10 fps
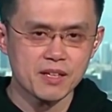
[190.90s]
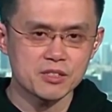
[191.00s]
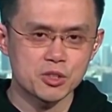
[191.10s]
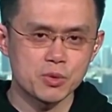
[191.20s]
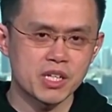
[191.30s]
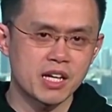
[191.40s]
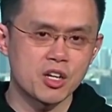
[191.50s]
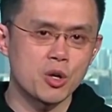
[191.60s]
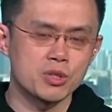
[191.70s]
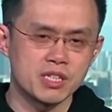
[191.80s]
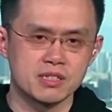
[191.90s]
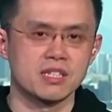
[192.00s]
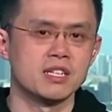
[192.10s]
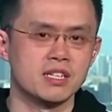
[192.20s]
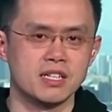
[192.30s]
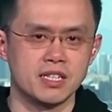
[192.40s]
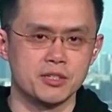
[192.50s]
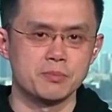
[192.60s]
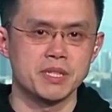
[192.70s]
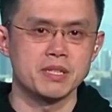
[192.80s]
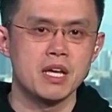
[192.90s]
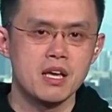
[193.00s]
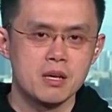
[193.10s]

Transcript: So we're kind of holding a little bit,